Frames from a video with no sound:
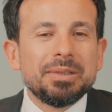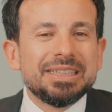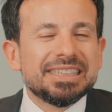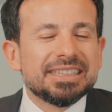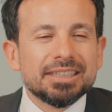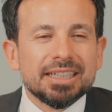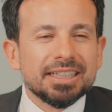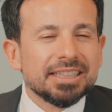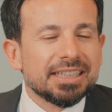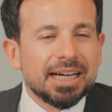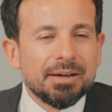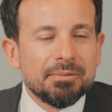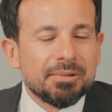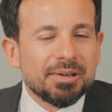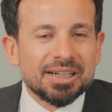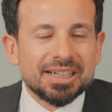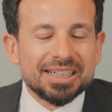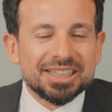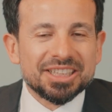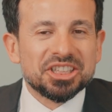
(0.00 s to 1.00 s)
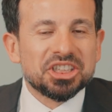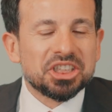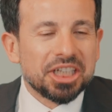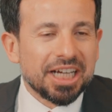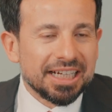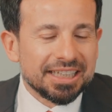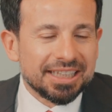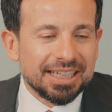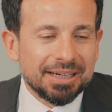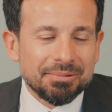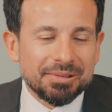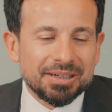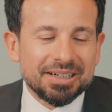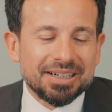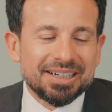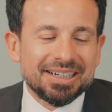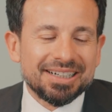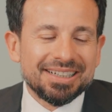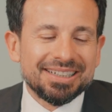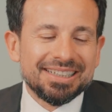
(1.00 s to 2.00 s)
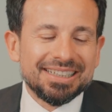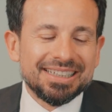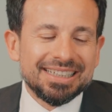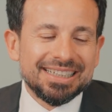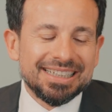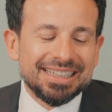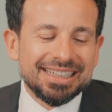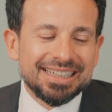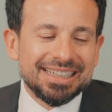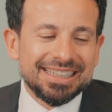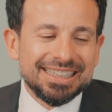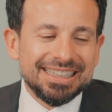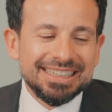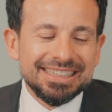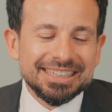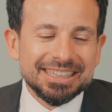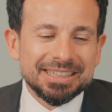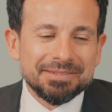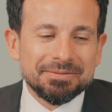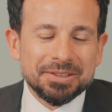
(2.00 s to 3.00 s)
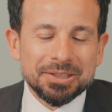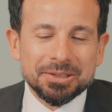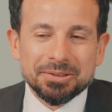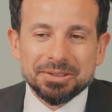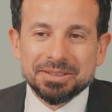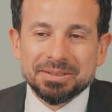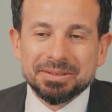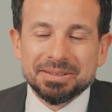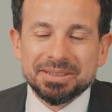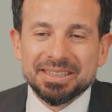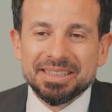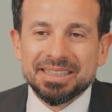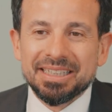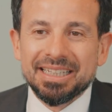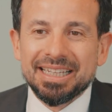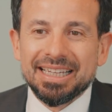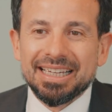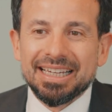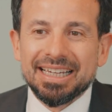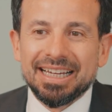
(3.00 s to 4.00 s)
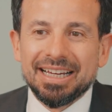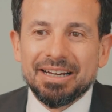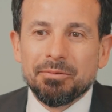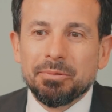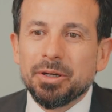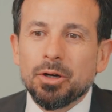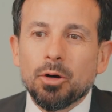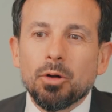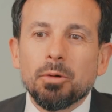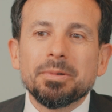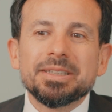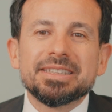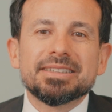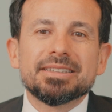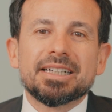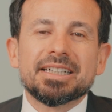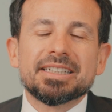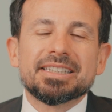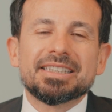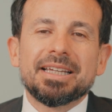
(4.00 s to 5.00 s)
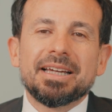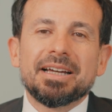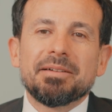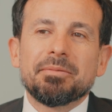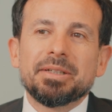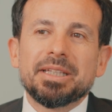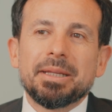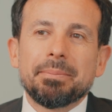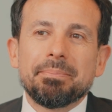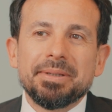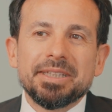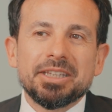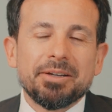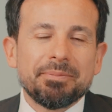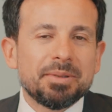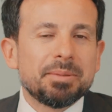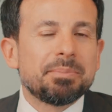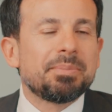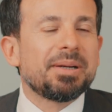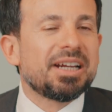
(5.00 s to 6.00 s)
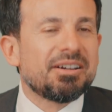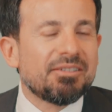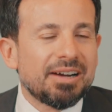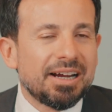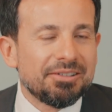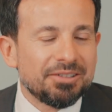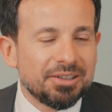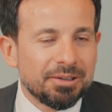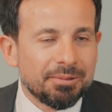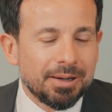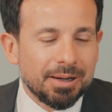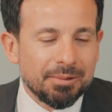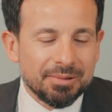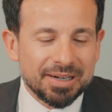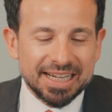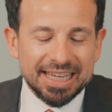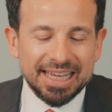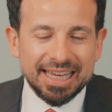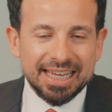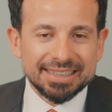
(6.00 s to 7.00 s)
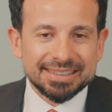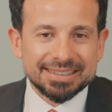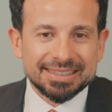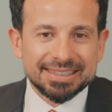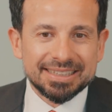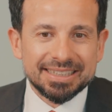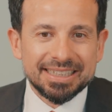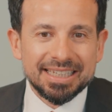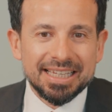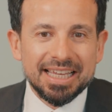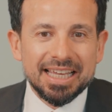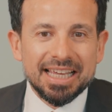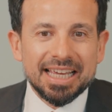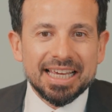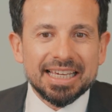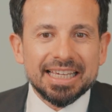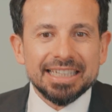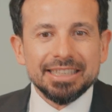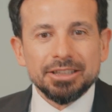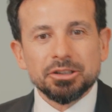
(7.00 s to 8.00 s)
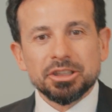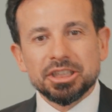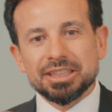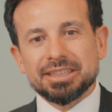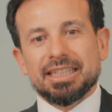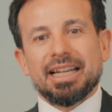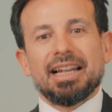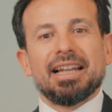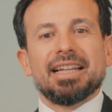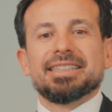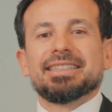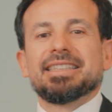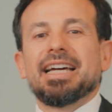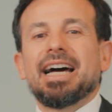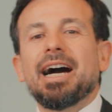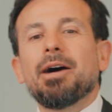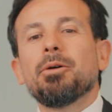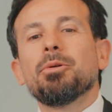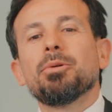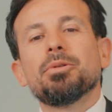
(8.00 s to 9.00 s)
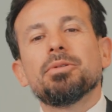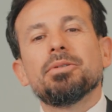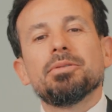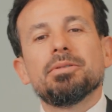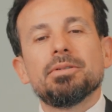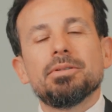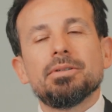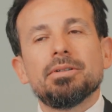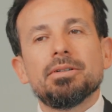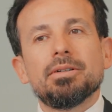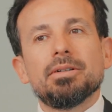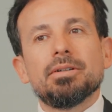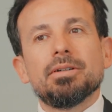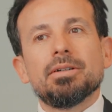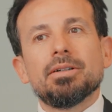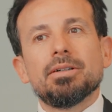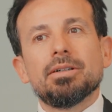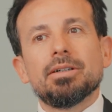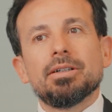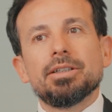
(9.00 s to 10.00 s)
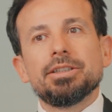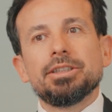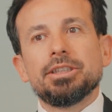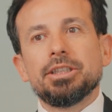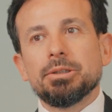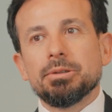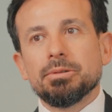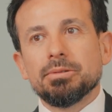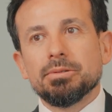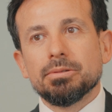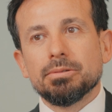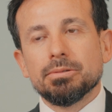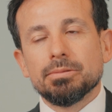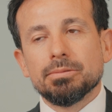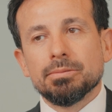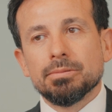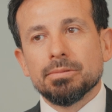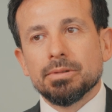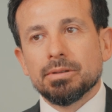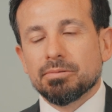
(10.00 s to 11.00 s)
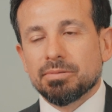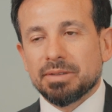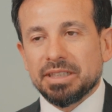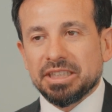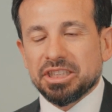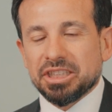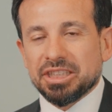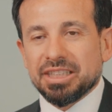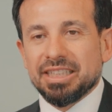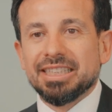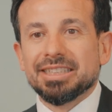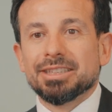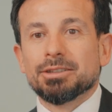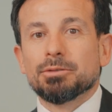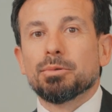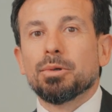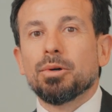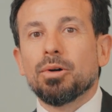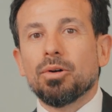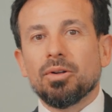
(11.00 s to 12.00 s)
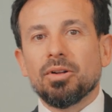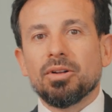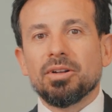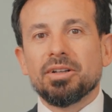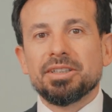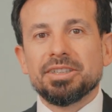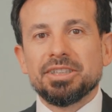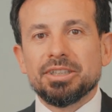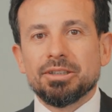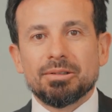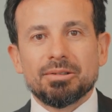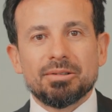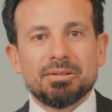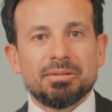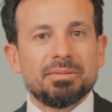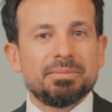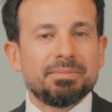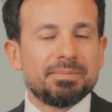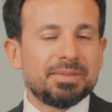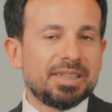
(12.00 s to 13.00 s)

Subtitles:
we start our chat, our interviews, we always start with a bit of the background of our guests. Can you just tell us how you reached this role, your